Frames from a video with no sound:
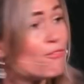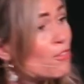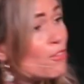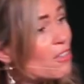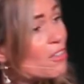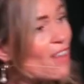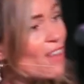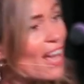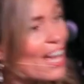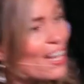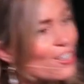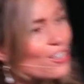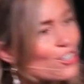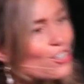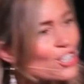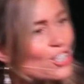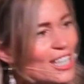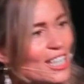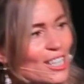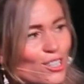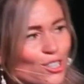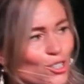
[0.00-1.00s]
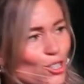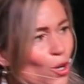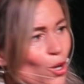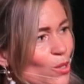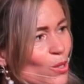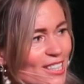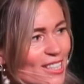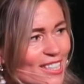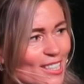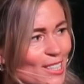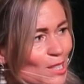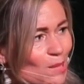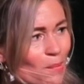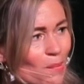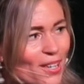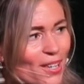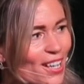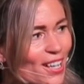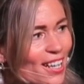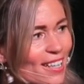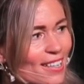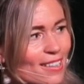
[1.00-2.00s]
of energy, so is
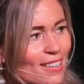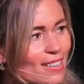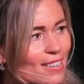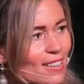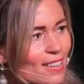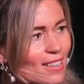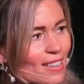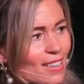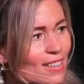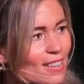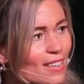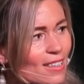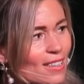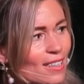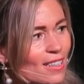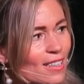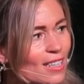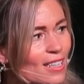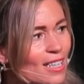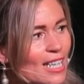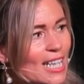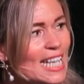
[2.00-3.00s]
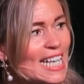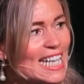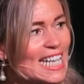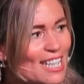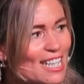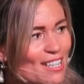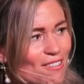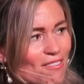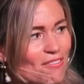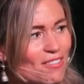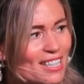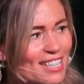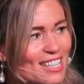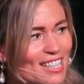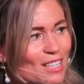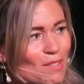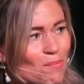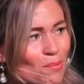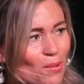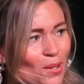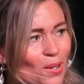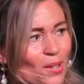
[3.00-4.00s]
spirit.
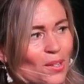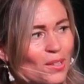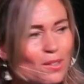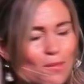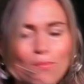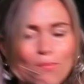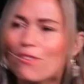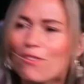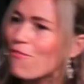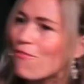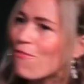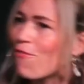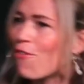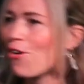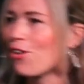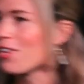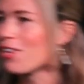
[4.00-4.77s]
invisible but full of